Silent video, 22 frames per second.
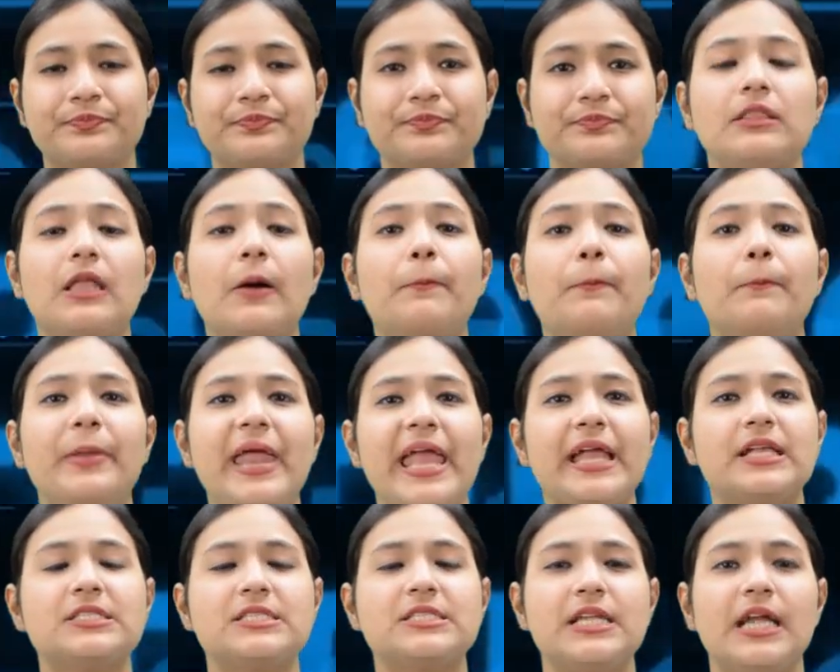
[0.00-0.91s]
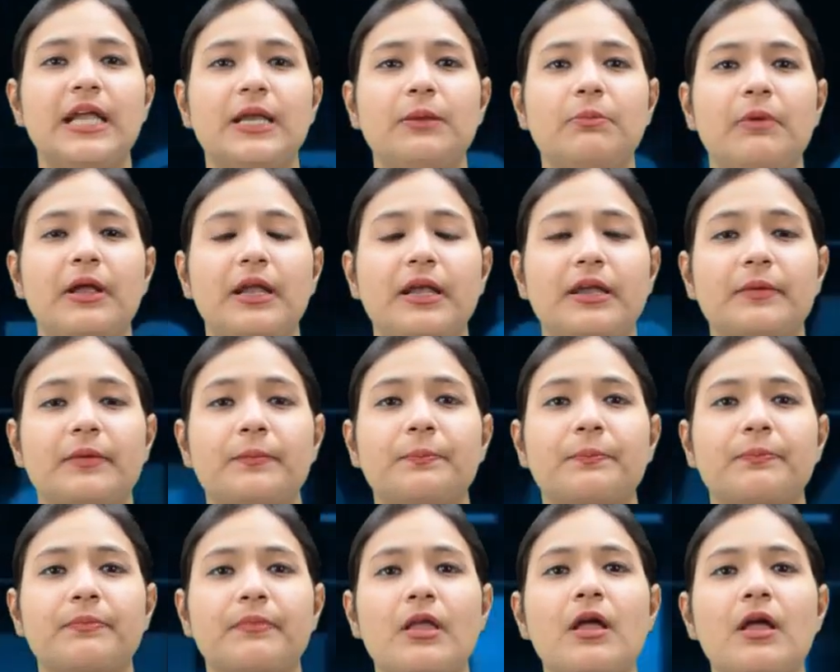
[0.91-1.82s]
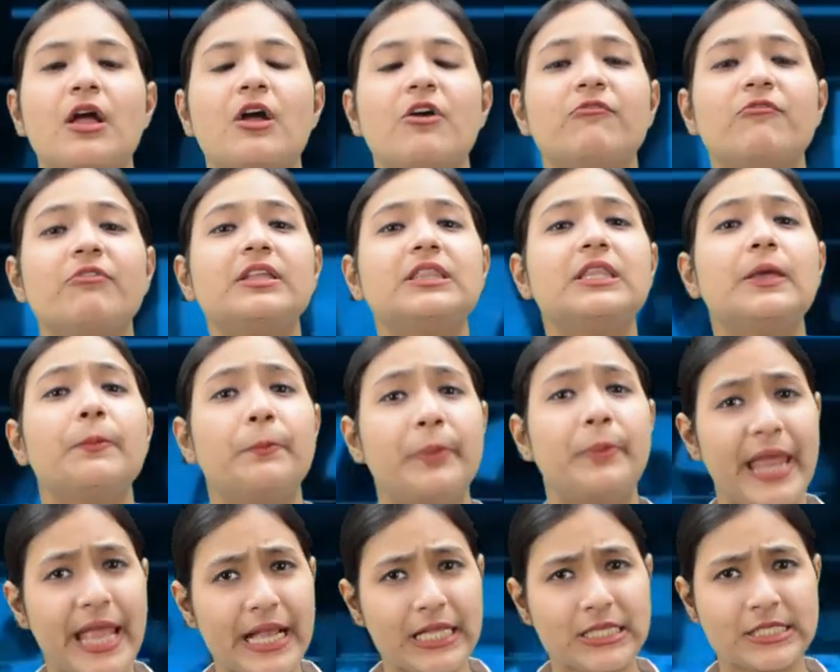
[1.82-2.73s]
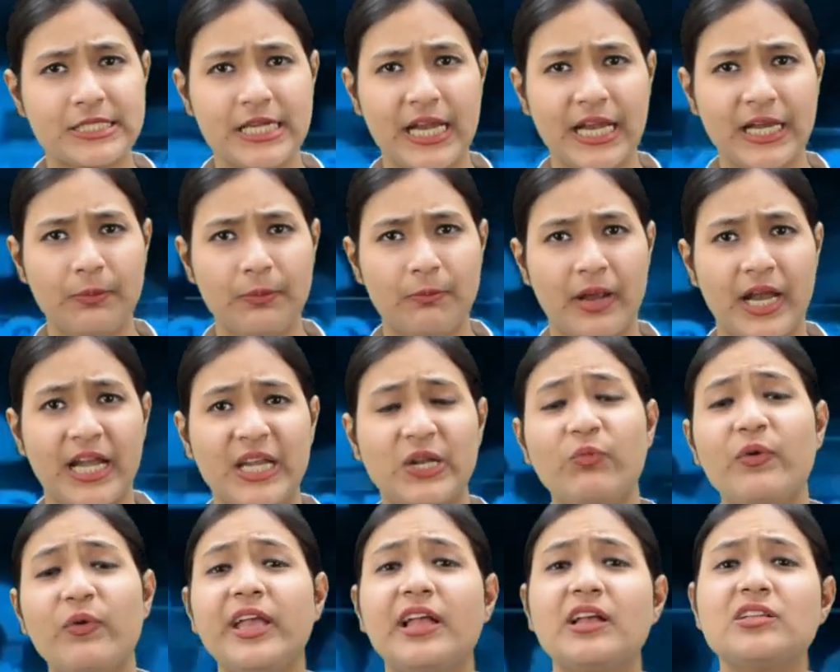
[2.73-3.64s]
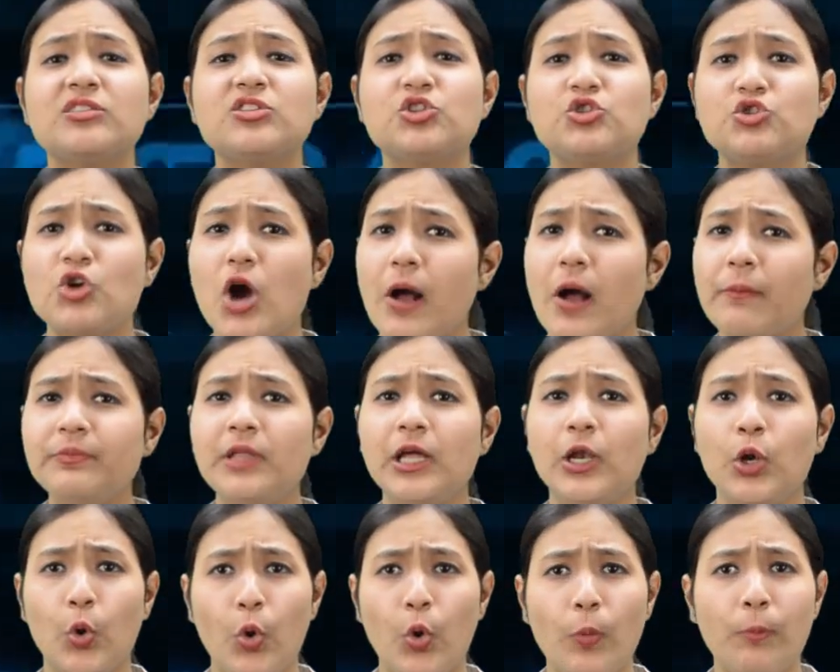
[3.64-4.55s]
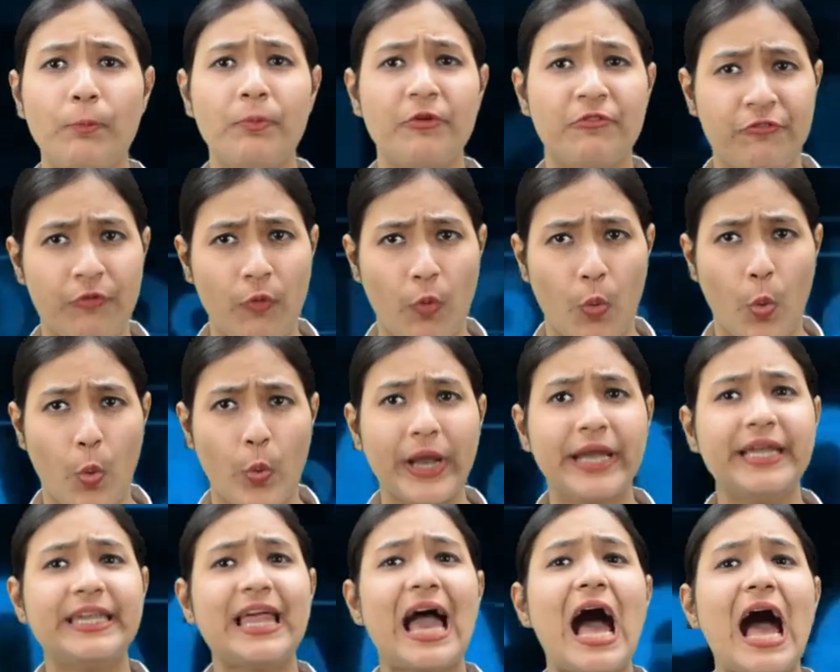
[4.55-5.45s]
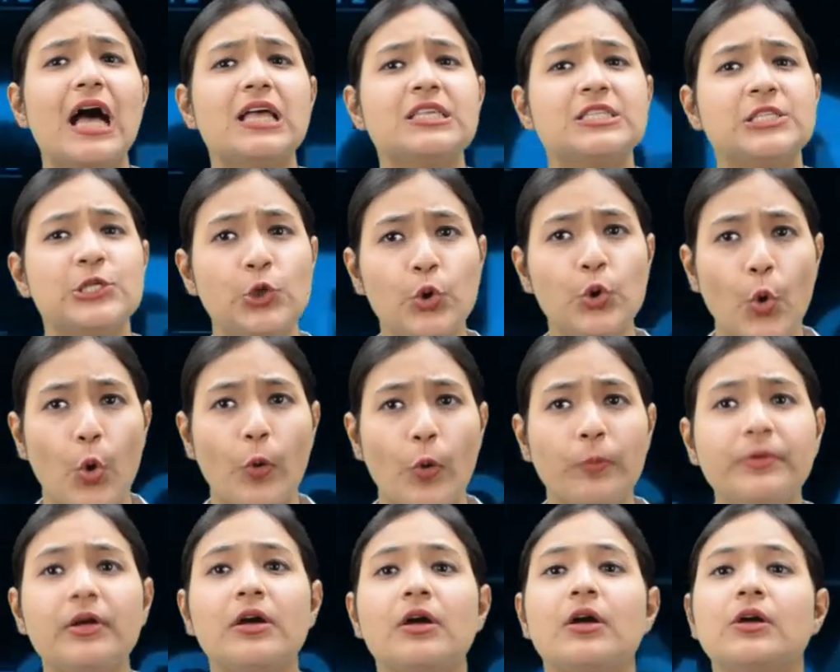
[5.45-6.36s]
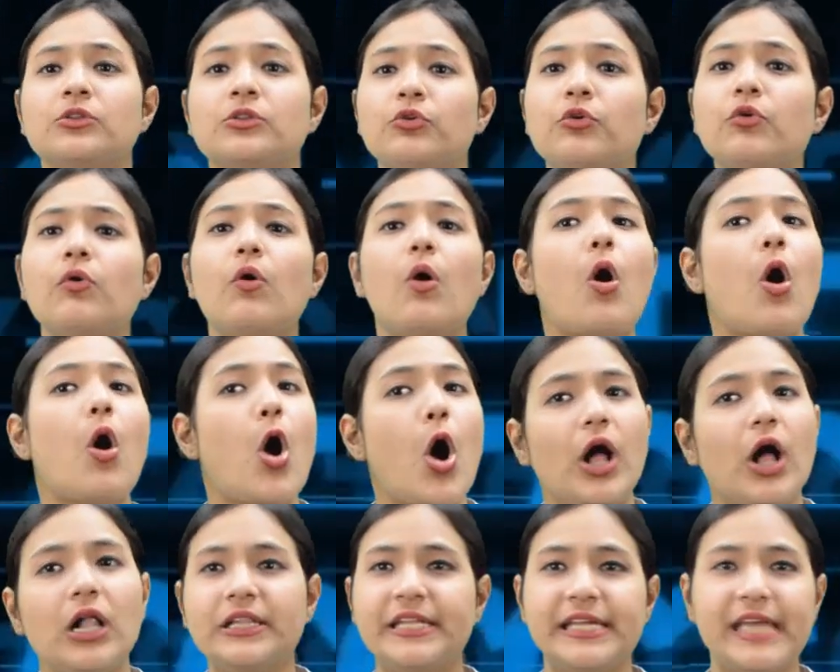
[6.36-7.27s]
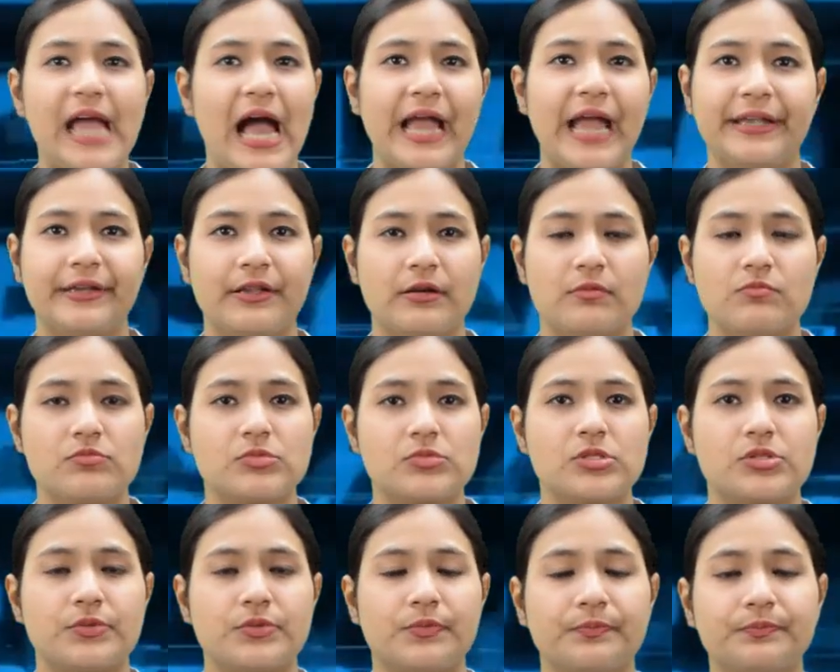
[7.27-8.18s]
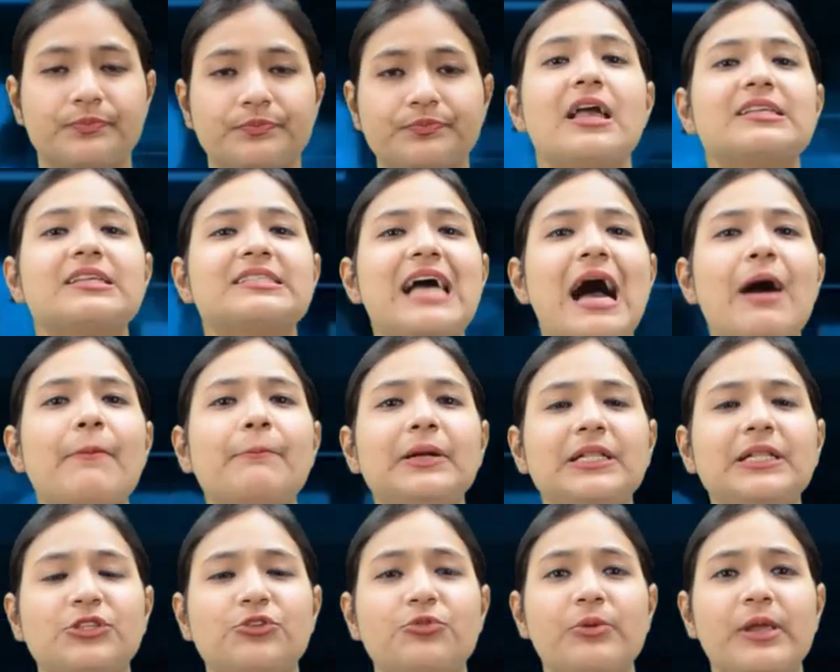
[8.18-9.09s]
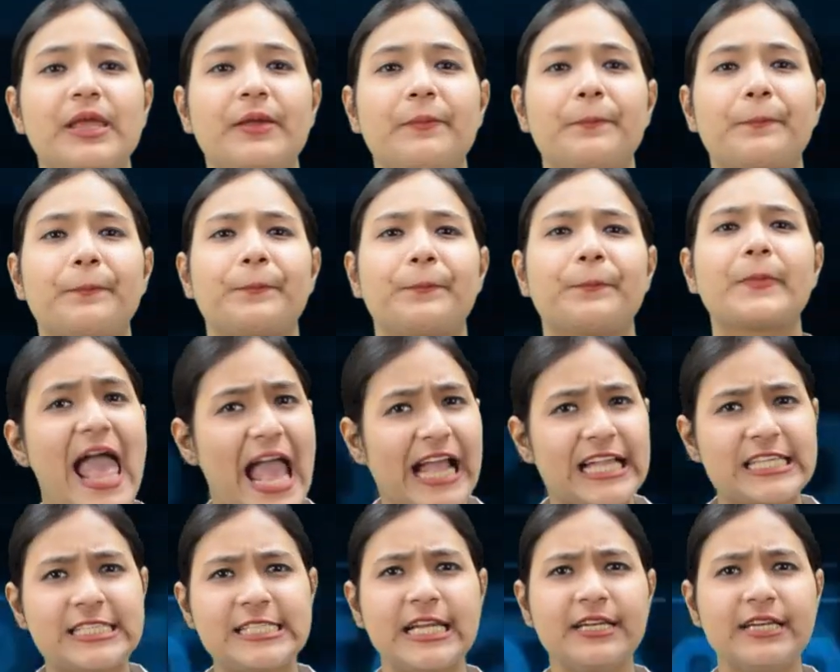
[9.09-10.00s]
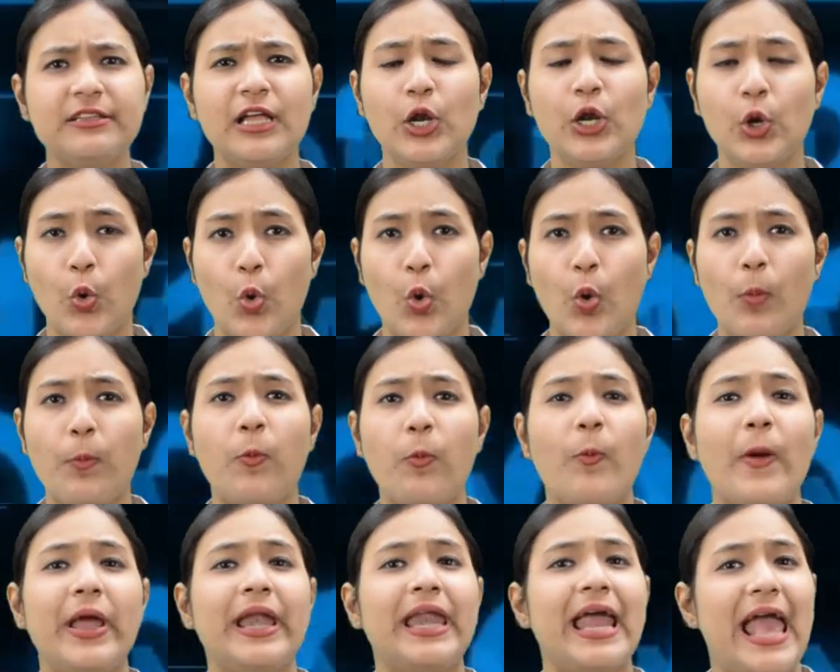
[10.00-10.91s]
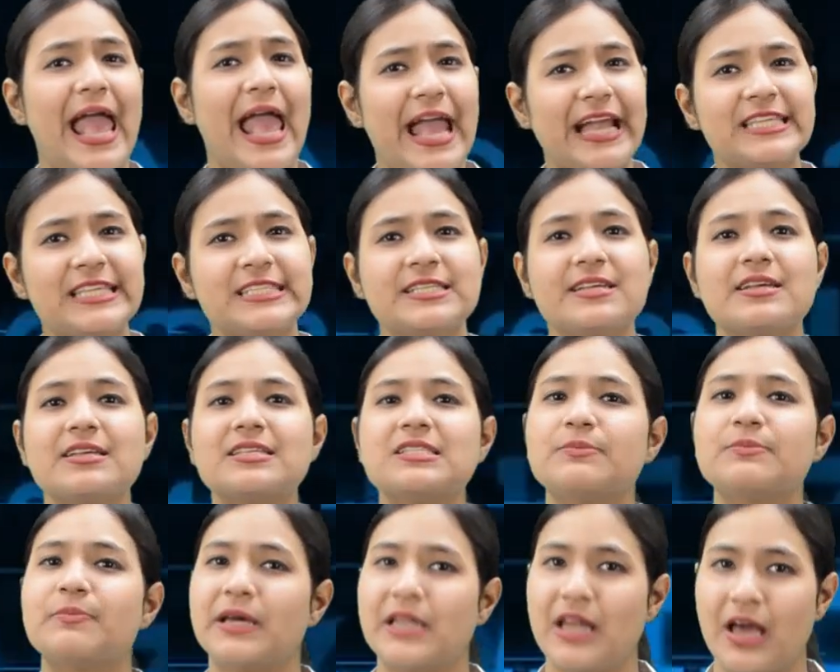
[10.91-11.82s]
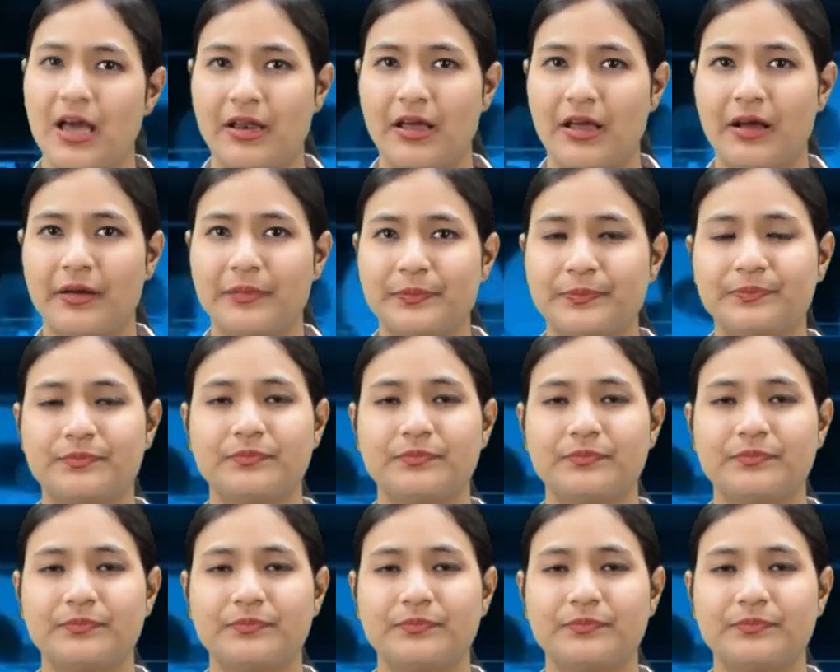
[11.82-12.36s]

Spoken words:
The break statement. With the break statement, we can stop the loop before it has looped through all the items. Example 3. Exit the loop when X is banana.